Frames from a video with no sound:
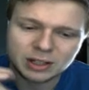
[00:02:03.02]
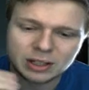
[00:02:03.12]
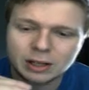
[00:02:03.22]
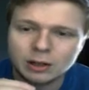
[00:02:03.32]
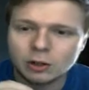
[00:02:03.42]

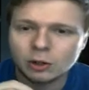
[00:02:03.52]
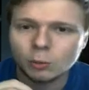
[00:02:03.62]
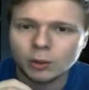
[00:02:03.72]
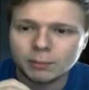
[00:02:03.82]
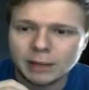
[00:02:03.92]
needed a good
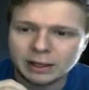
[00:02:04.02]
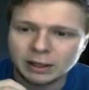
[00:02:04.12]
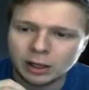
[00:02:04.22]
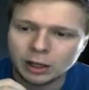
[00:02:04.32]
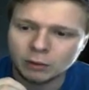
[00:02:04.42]
1
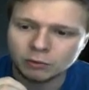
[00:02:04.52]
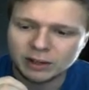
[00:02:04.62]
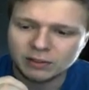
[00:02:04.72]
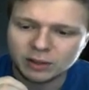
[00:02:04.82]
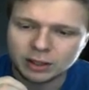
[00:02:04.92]
mana
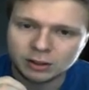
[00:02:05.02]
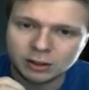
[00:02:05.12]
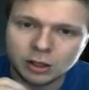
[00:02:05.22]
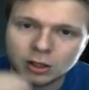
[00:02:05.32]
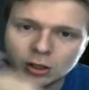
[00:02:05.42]
Wraithling
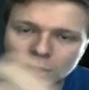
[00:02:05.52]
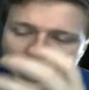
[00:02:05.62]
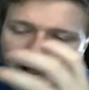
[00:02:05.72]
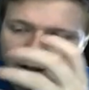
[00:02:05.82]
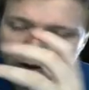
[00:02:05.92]

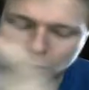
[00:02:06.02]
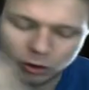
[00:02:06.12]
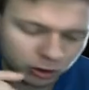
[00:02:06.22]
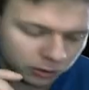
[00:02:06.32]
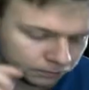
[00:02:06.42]
card.